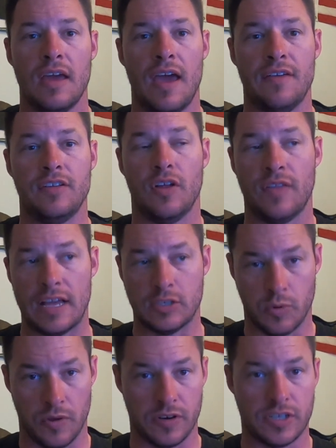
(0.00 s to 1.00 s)
and
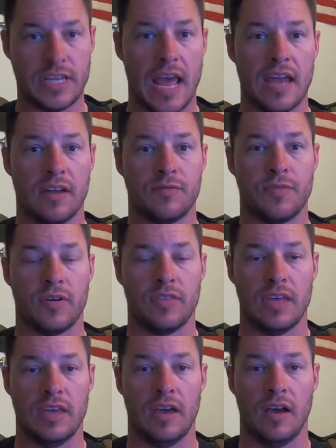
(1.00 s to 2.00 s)
that's where they're staying for
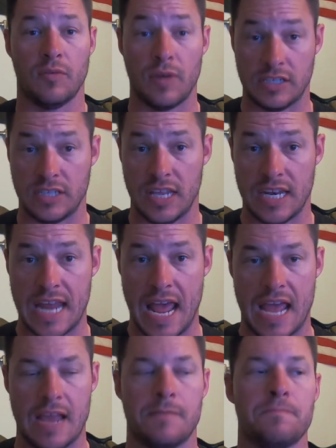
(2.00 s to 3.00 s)
the rest of the
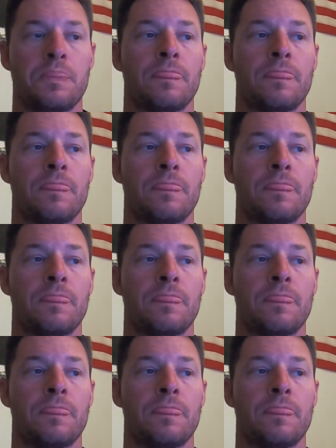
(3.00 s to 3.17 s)
day.